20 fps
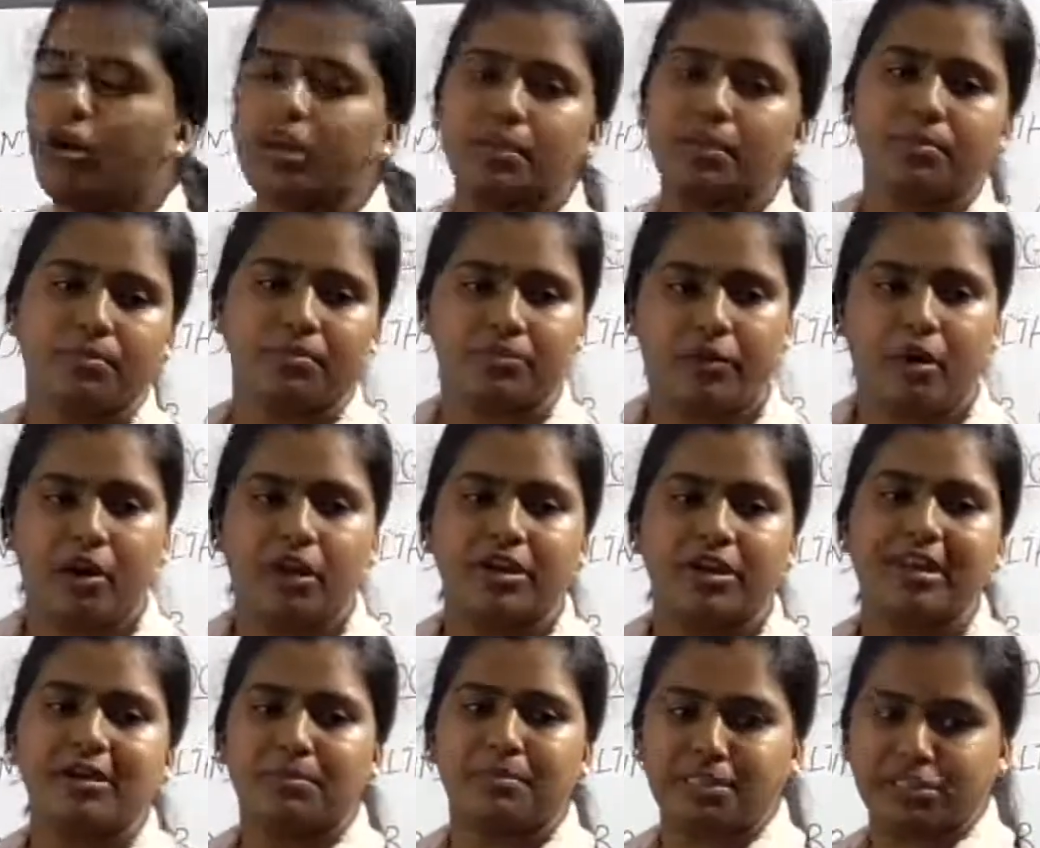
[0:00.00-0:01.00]

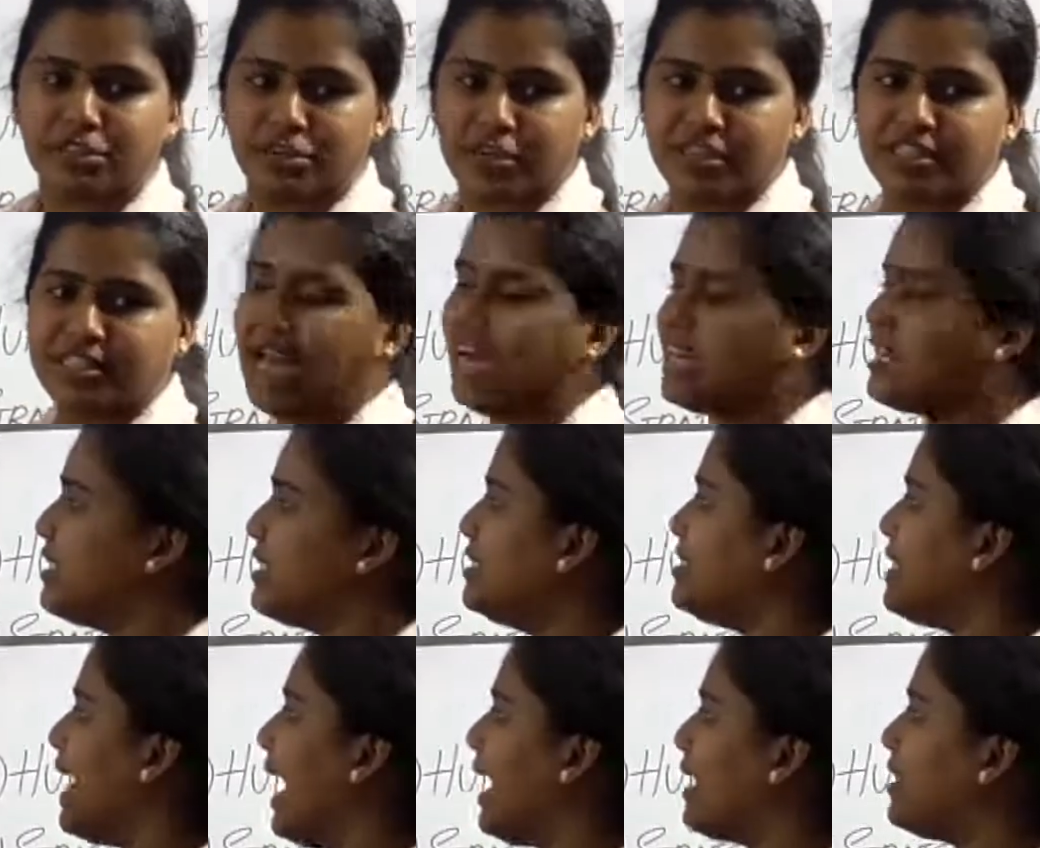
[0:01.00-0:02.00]
follicular maturation occurs
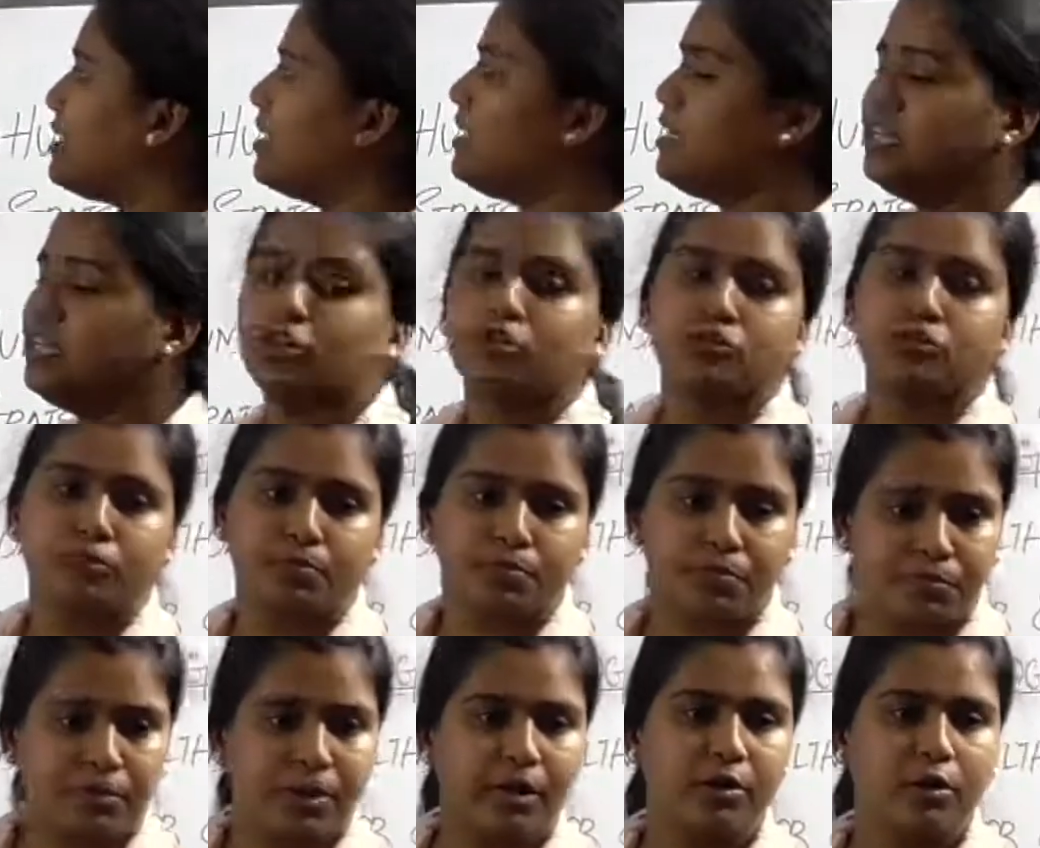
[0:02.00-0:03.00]
and the
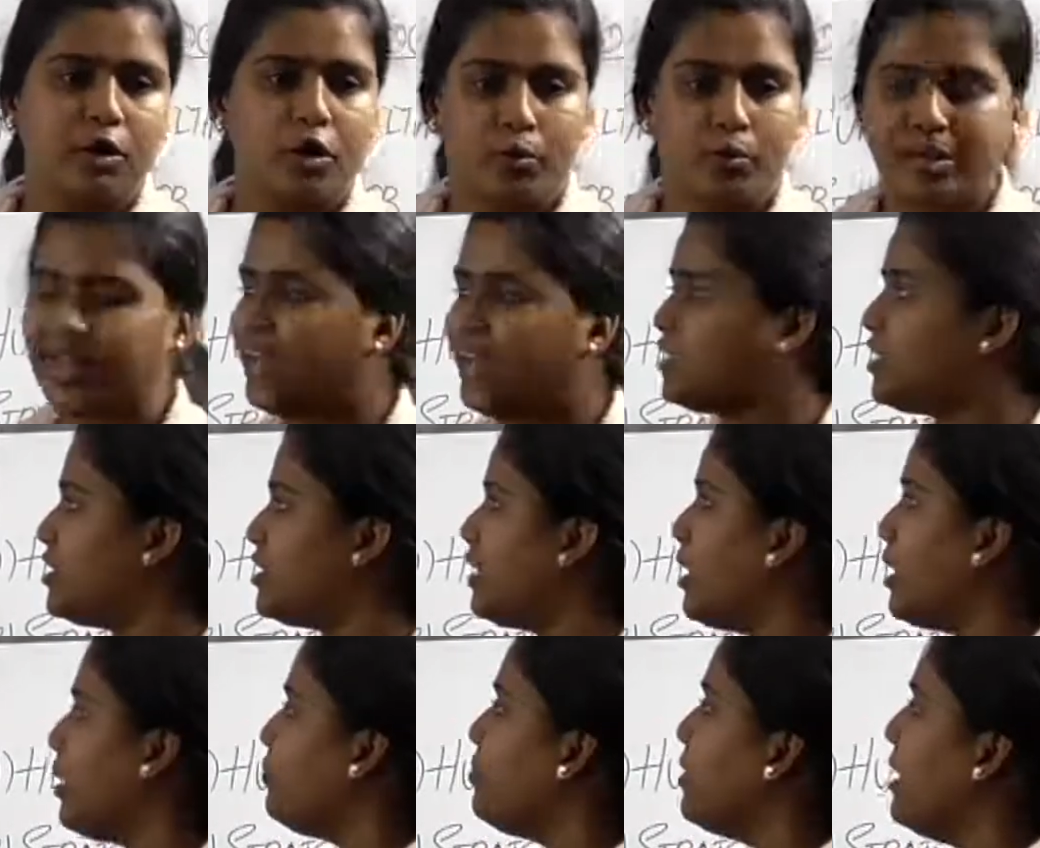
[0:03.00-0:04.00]
super ovulation.
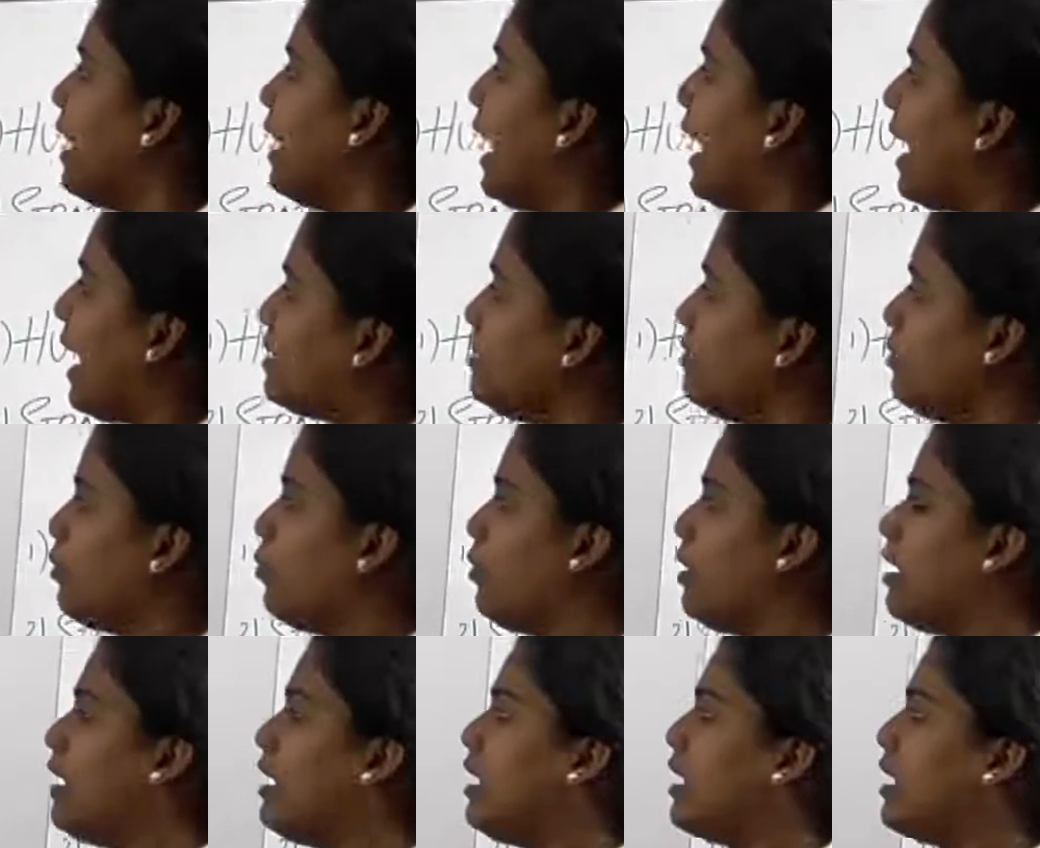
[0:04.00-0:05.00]
And
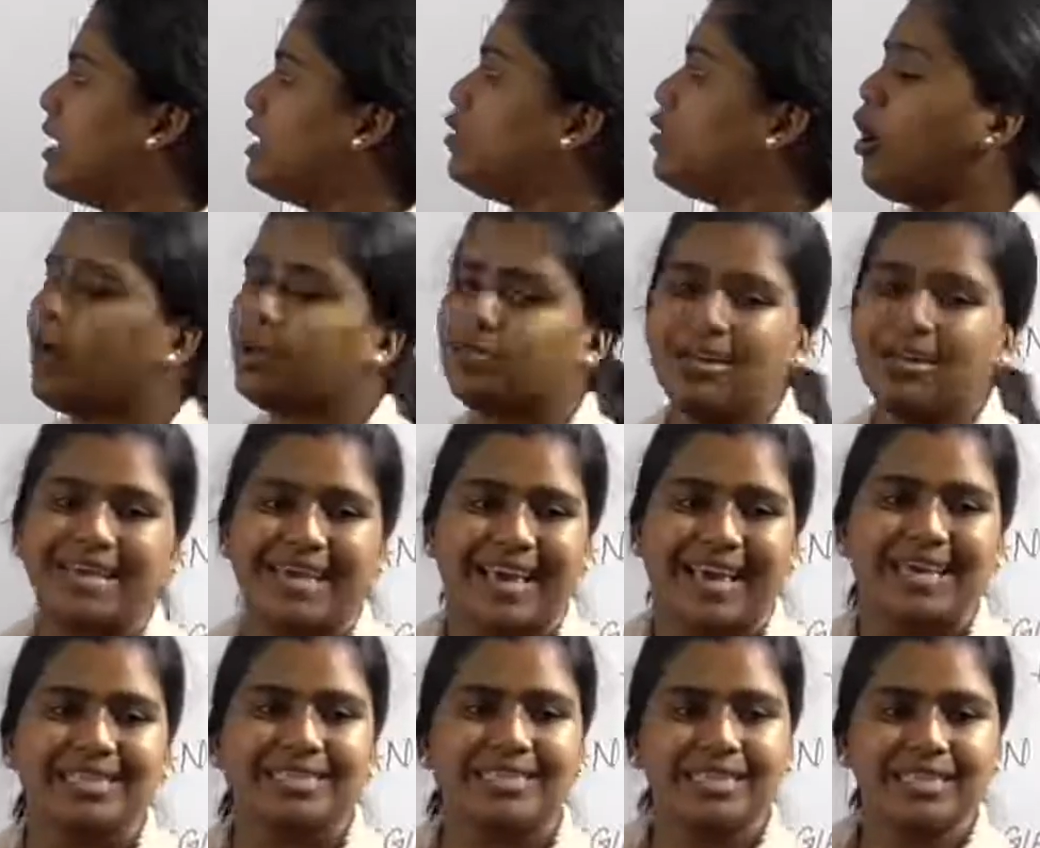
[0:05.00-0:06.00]
in normal
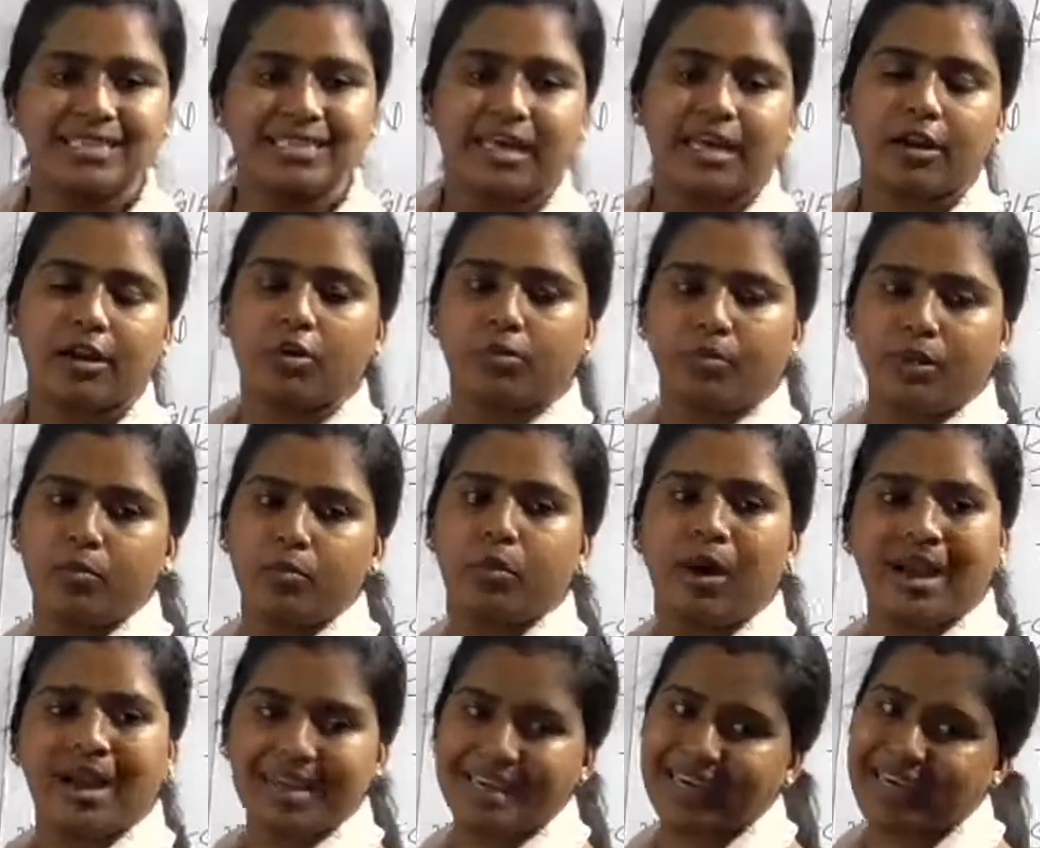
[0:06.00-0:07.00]
cases there only
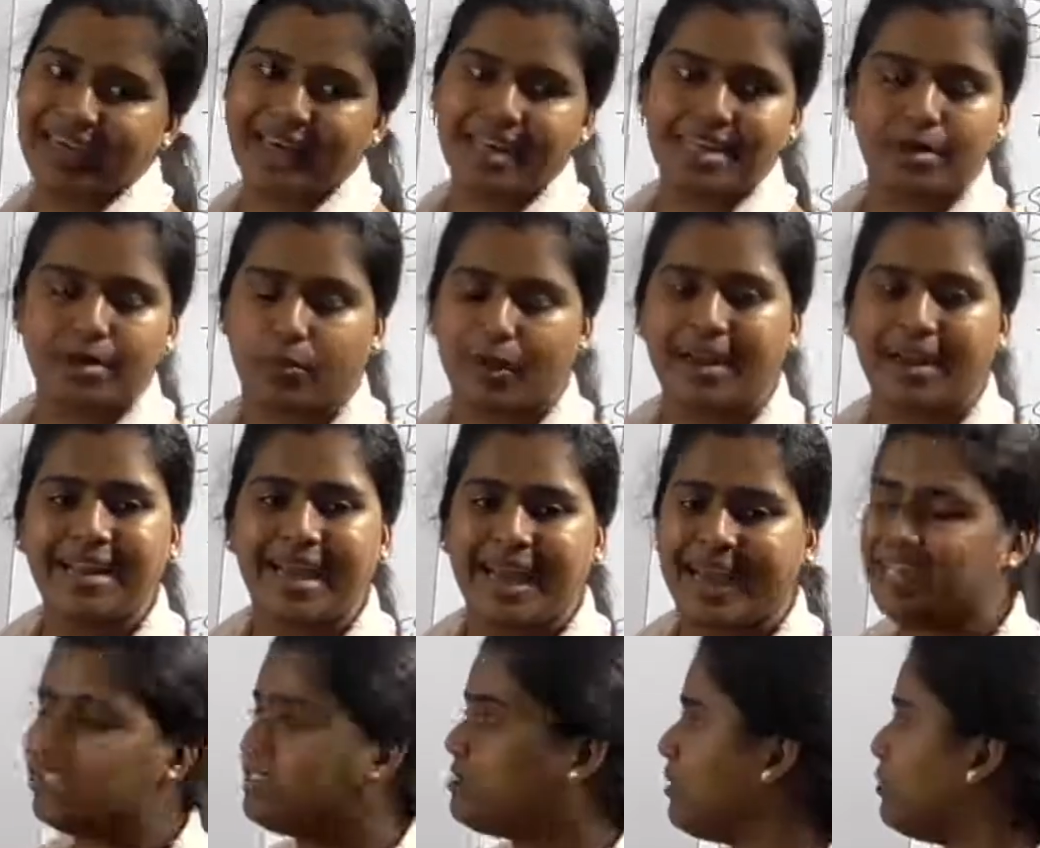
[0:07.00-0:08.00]
one
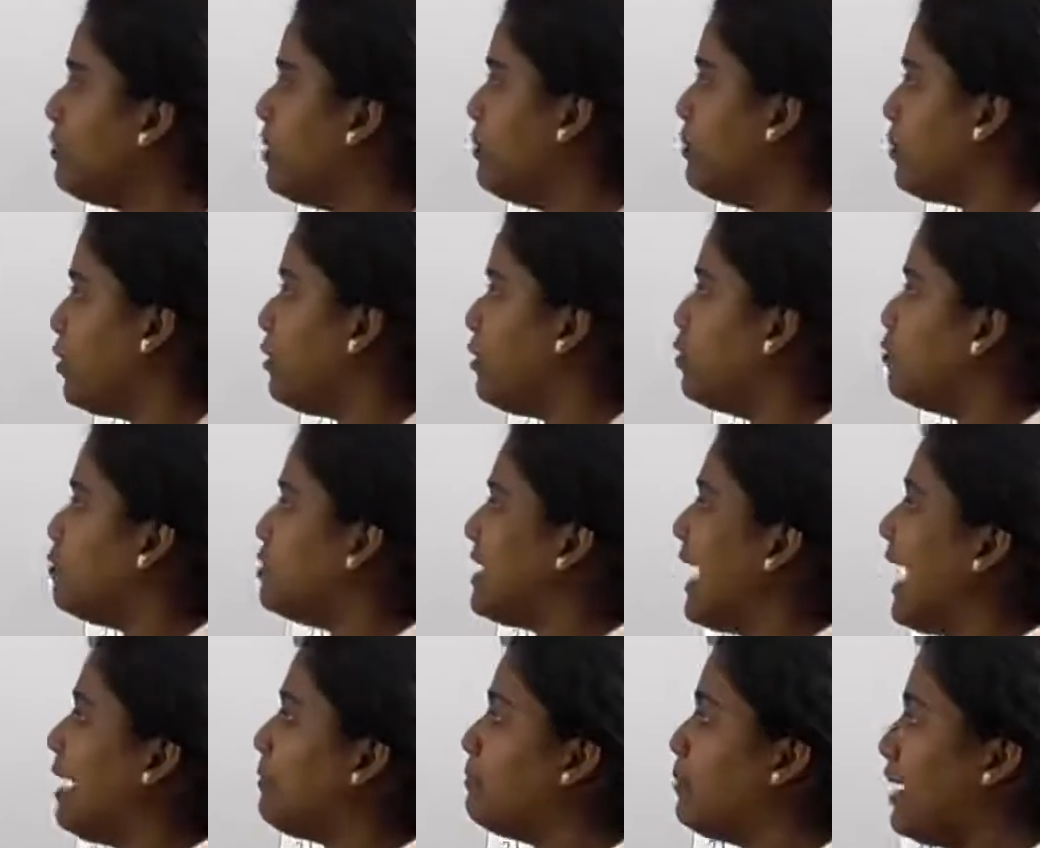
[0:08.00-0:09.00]
eggs will be produced,
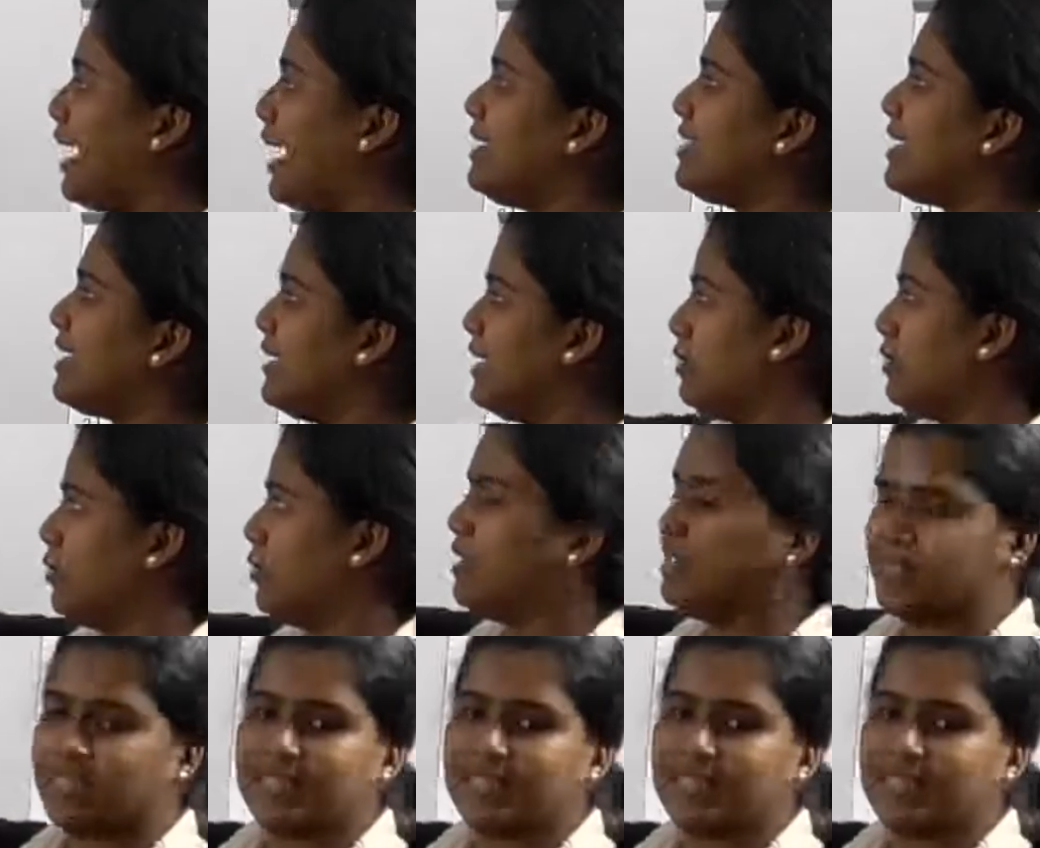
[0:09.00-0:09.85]
but in this